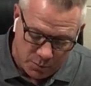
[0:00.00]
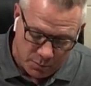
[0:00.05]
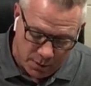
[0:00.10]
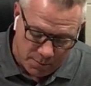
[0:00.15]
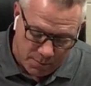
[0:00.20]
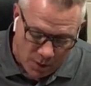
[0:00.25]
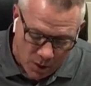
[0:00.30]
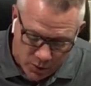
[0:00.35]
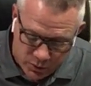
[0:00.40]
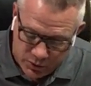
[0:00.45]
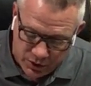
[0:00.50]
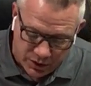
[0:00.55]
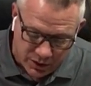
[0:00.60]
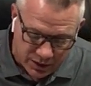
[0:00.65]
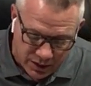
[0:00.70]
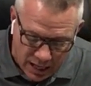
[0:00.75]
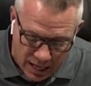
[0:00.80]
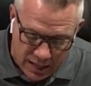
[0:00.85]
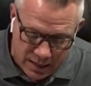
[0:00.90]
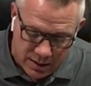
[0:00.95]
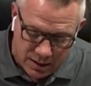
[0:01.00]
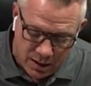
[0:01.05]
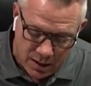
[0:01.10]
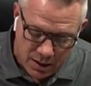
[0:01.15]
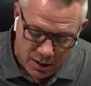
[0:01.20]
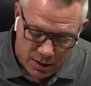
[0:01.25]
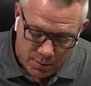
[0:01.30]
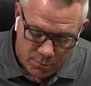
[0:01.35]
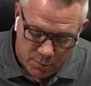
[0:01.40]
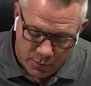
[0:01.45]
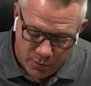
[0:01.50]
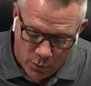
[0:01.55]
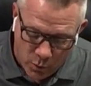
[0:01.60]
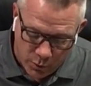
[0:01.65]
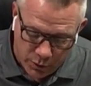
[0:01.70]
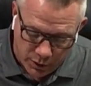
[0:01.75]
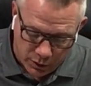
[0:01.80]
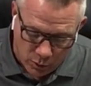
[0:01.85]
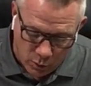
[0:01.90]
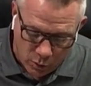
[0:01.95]
But Moses said before
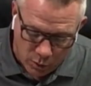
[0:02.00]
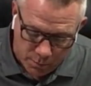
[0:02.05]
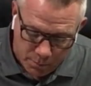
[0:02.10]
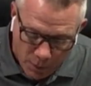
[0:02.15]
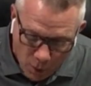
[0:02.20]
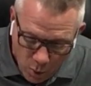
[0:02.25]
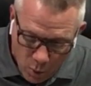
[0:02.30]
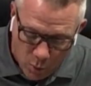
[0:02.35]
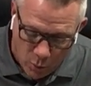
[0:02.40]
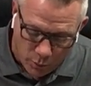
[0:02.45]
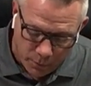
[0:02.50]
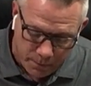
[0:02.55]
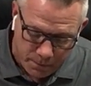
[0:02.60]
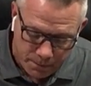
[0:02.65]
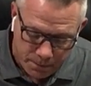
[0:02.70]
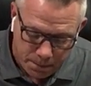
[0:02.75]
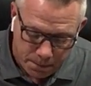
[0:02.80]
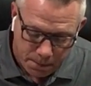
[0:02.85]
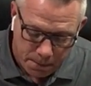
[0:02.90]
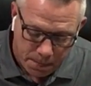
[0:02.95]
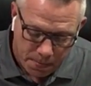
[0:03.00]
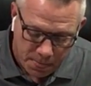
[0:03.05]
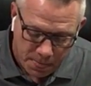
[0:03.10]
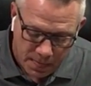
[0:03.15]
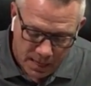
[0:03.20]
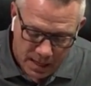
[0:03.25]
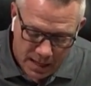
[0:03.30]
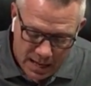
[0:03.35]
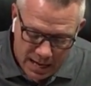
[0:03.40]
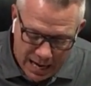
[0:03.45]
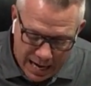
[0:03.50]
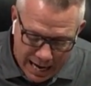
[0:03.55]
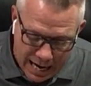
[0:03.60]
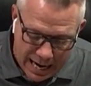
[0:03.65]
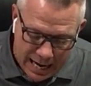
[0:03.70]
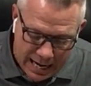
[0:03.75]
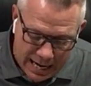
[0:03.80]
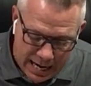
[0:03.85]
the Lord, Behold, I